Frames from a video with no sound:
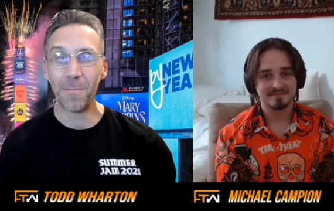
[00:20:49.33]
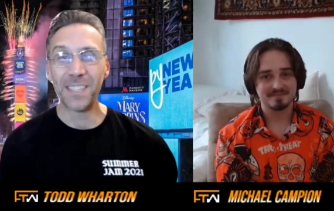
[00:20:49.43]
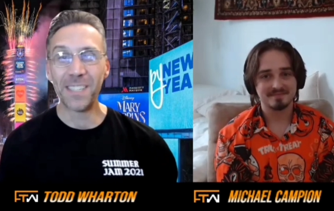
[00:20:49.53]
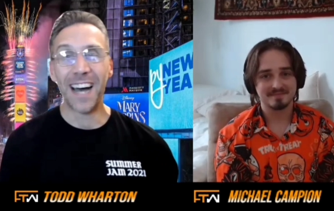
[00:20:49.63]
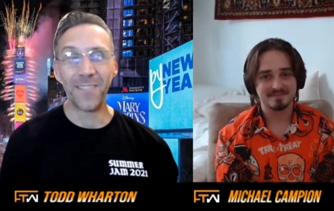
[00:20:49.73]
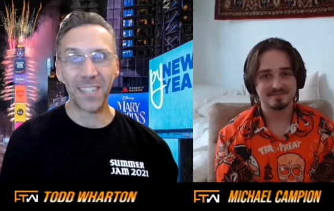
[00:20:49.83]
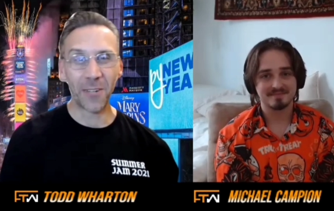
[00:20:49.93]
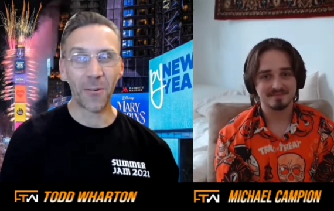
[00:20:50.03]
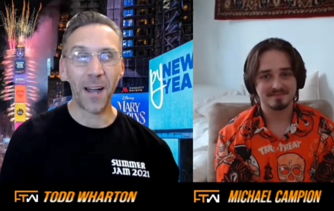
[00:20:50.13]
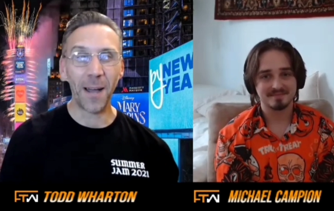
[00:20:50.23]
Speaker 1: help
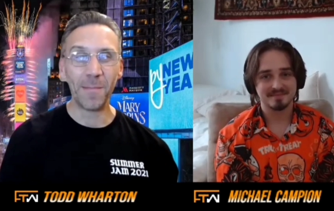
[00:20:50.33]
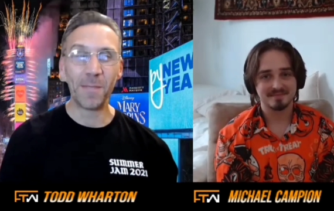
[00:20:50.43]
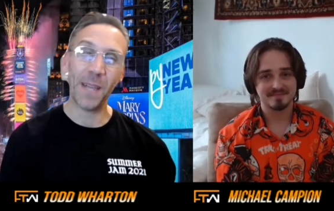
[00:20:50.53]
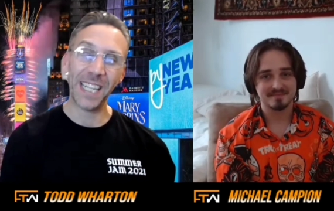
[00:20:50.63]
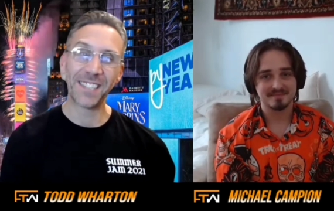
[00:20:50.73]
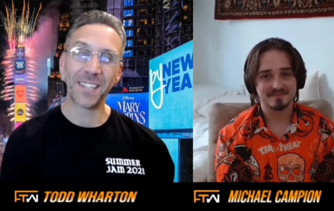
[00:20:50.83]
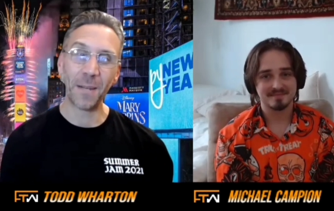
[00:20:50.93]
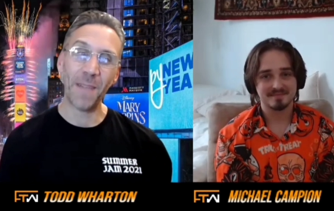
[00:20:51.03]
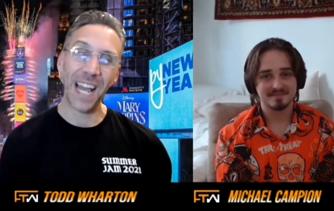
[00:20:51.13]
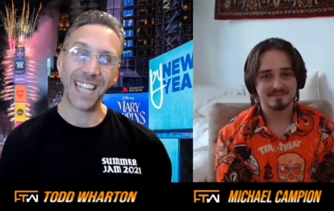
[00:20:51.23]
solving crimes
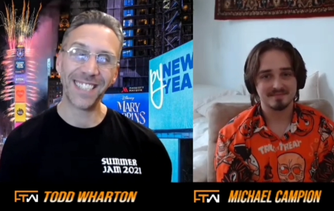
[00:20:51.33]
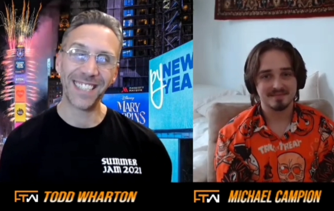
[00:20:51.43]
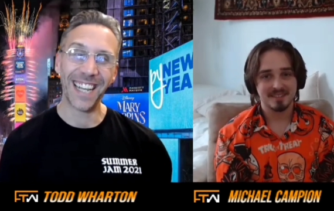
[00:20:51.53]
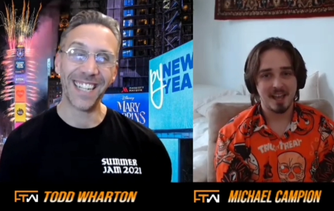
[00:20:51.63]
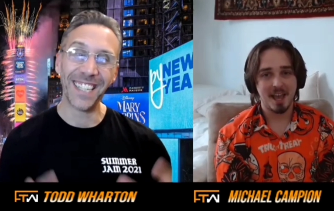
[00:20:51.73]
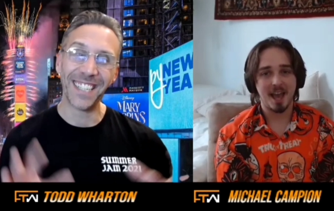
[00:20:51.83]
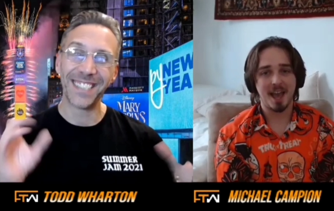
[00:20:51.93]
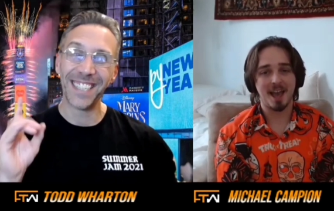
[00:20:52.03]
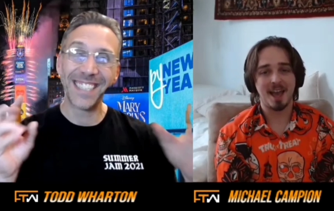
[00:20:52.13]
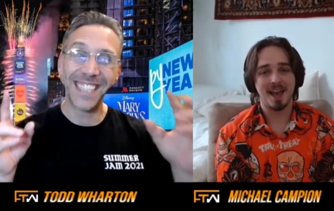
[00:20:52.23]
based on the magic that
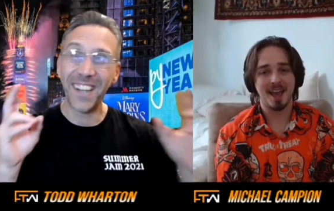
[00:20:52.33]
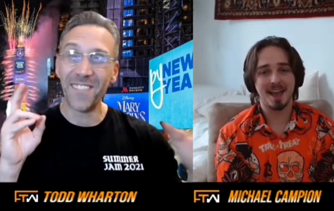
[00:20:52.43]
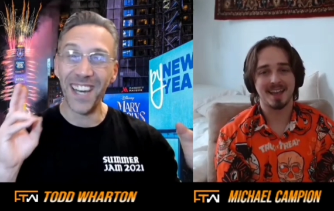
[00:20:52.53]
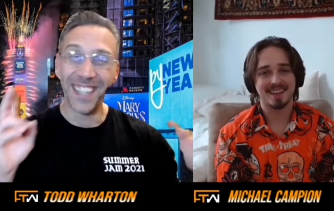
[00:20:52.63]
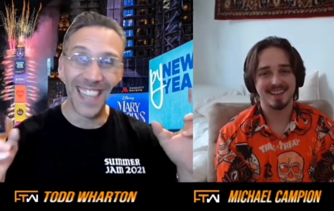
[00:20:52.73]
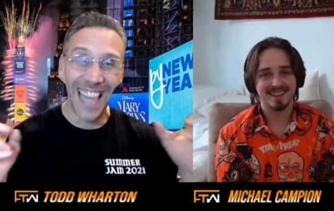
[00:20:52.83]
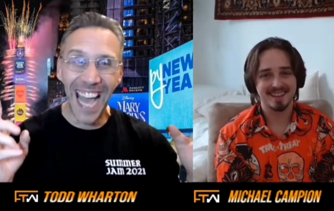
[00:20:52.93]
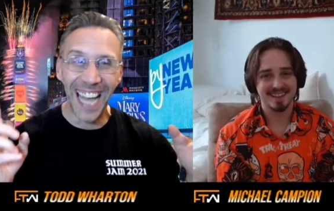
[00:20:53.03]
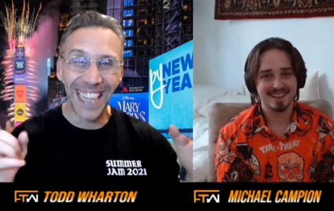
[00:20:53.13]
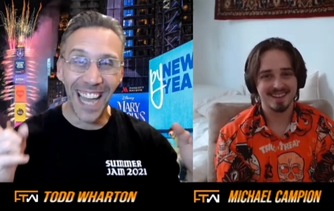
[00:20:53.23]
you just think
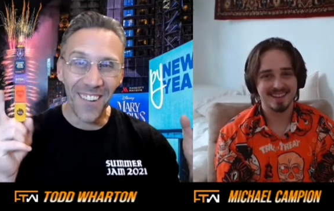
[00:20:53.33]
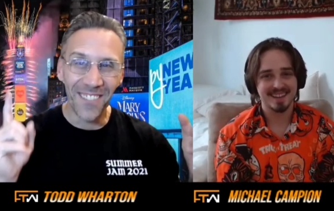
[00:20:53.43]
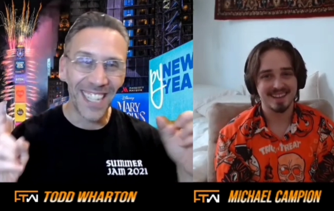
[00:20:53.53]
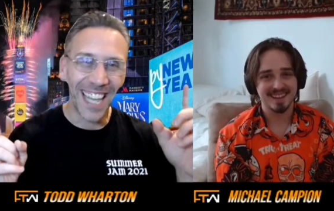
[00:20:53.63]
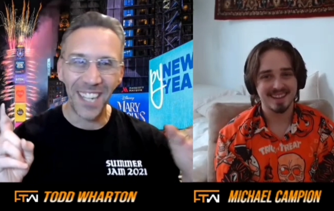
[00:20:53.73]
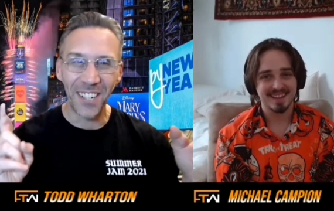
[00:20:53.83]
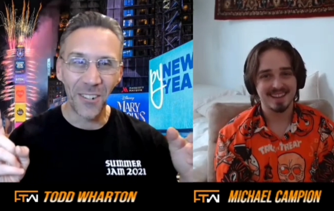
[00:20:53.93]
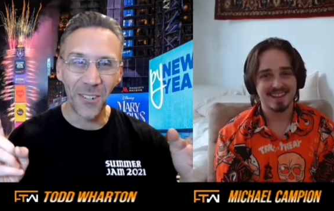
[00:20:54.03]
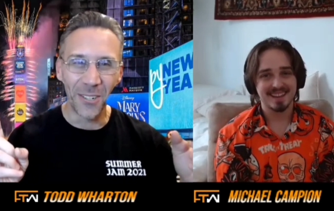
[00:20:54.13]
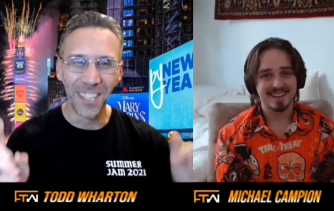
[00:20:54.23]
about that. That would be
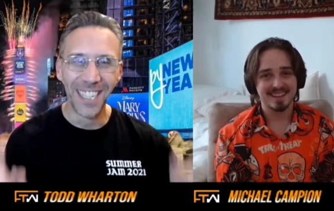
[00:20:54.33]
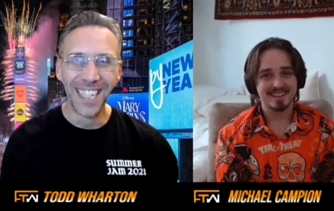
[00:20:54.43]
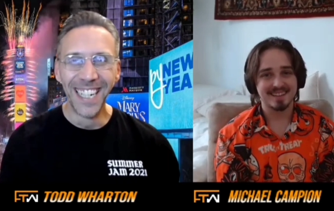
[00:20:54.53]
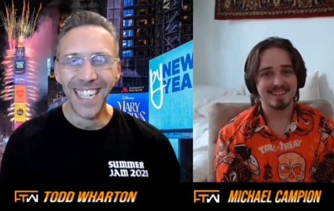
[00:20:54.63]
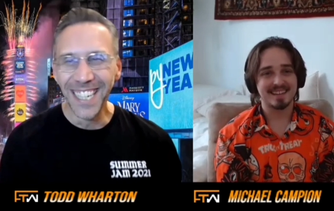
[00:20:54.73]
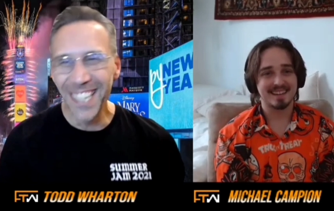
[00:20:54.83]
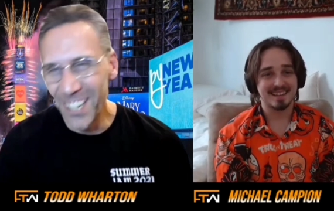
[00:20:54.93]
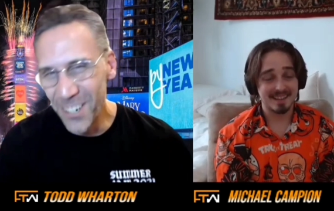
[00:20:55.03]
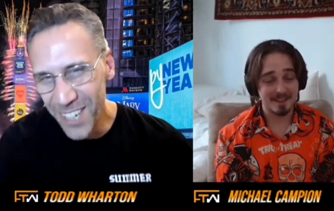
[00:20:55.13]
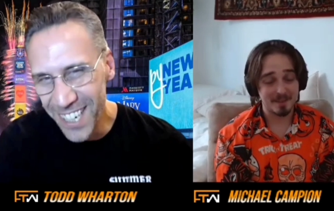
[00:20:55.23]
kind of cool.
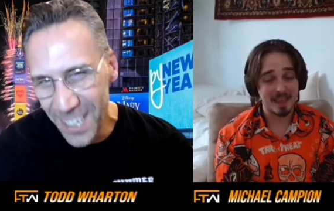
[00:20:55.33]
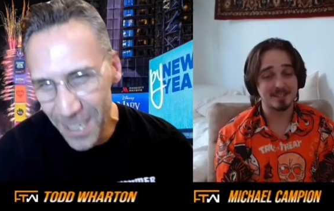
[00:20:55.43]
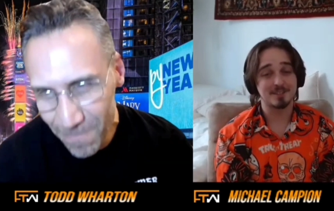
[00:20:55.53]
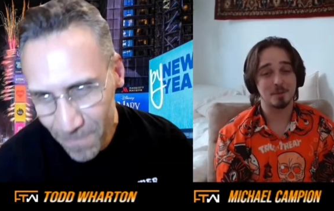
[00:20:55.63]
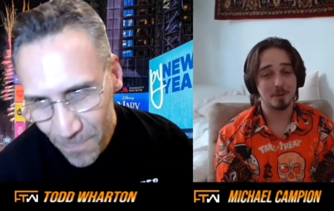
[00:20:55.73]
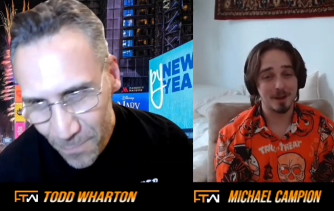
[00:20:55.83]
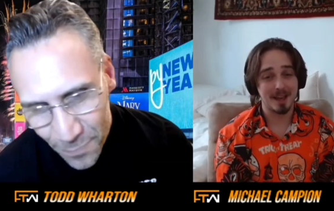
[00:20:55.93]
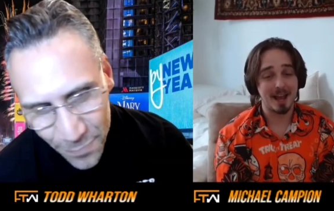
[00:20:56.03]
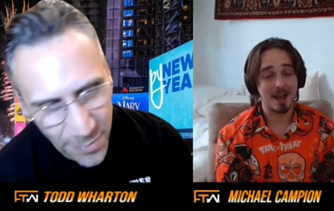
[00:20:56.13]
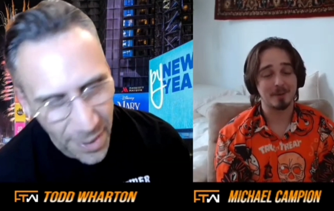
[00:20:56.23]
Speaker 2: You know, that's super um, rad.
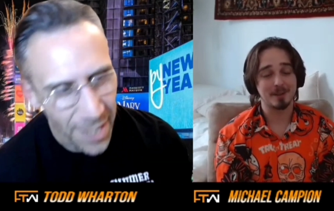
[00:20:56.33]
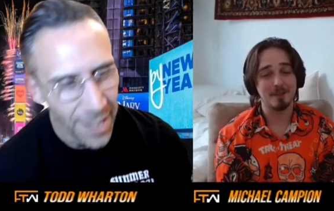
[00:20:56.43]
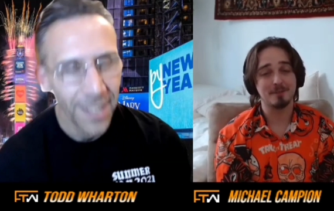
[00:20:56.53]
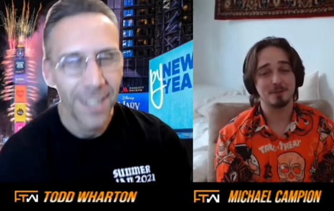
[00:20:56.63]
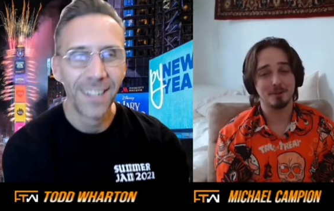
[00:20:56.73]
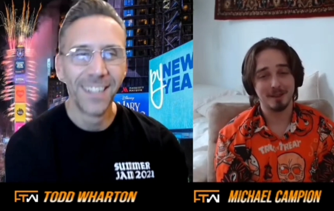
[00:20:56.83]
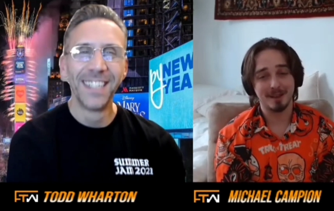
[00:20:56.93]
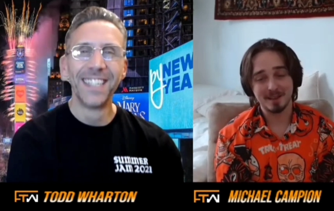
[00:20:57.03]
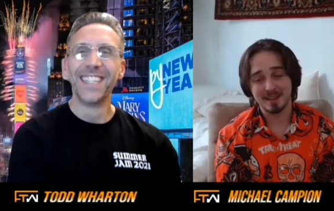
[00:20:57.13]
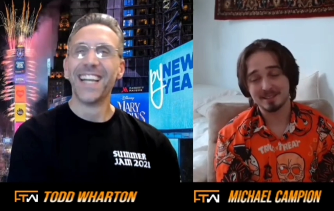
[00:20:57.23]
I
Speaker 1: would love to do
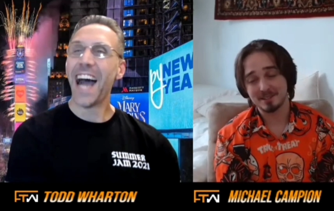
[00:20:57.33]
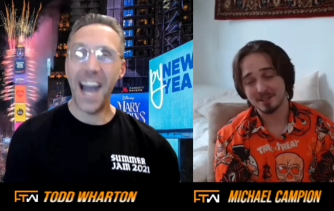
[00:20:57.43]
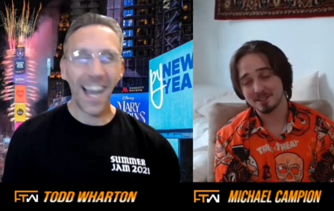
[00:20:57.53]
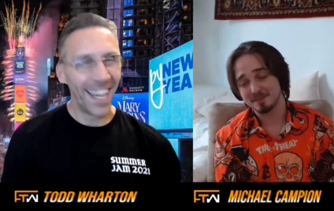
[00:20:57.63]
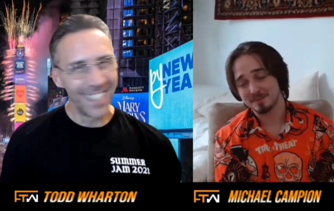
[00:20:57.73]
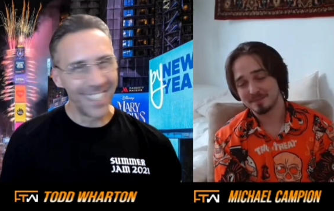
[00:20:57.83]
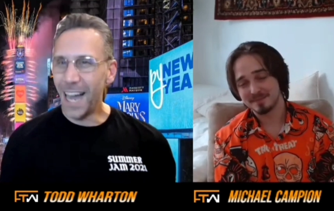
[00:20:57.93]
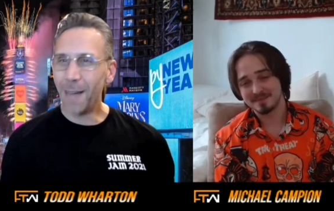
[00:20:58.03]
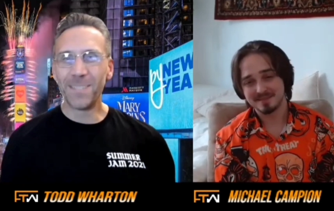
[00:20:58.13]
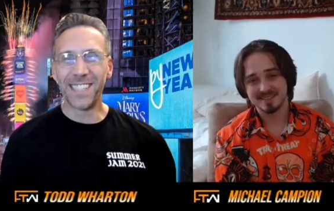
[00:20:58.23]
that. That's awesome.
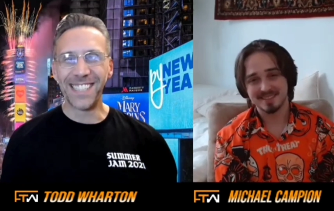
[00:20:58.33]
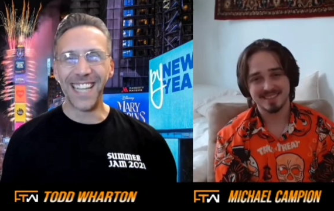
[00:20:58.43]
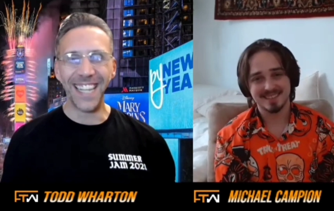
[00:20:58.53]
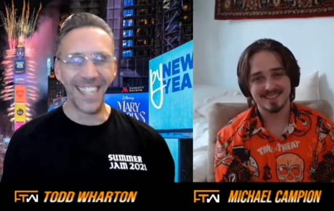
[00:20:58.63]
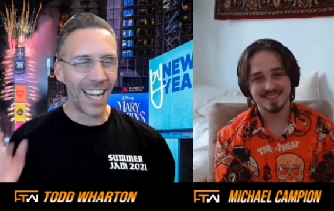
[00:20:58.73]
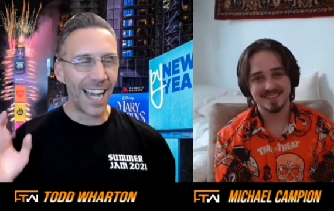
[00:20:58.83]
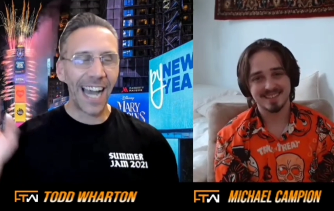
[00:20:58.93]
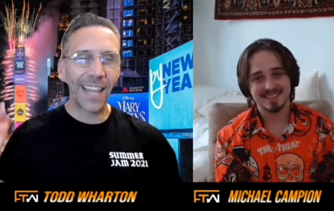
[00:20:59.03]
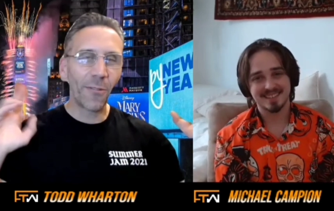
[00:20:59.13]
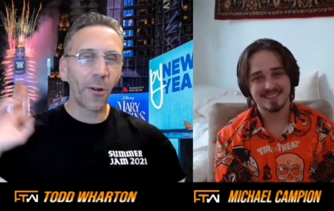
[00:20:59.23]
I'm just saying,
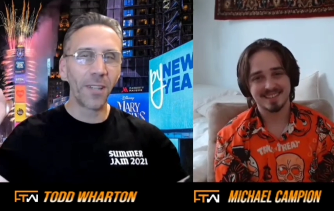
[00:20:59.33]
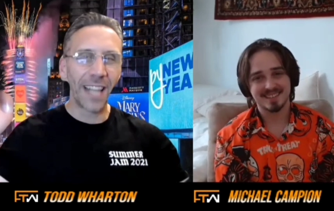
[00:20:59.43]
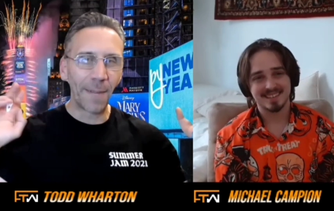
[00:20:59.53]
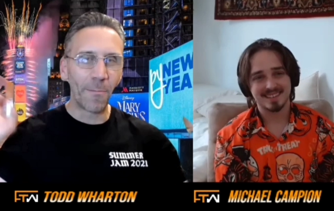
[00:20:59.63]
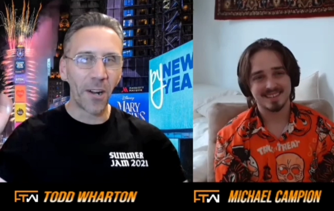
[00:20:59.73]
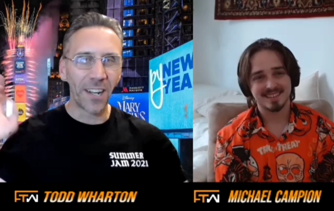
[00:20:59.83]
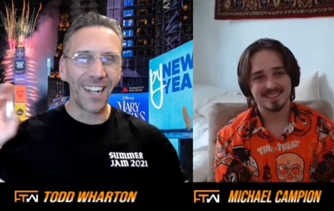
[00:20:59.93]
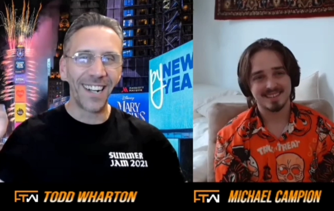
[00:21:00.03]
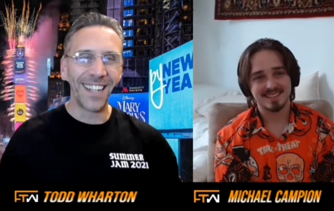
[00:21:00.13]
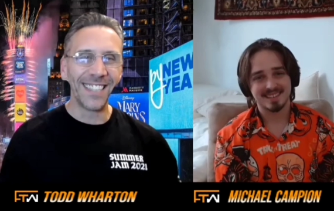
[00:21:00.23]
I, I throw a lot of
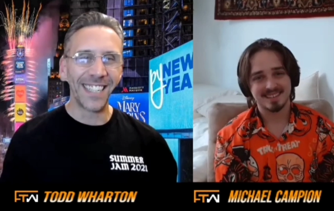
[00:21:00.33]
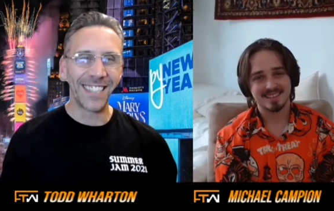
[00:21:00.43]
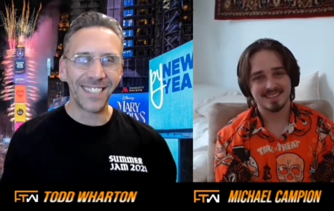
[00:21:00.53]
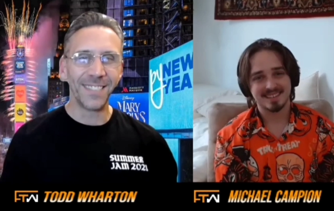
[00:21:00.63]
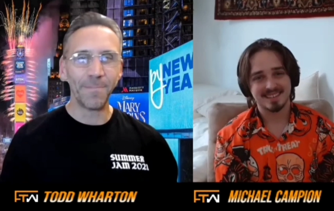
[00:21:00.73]
marketing ideas.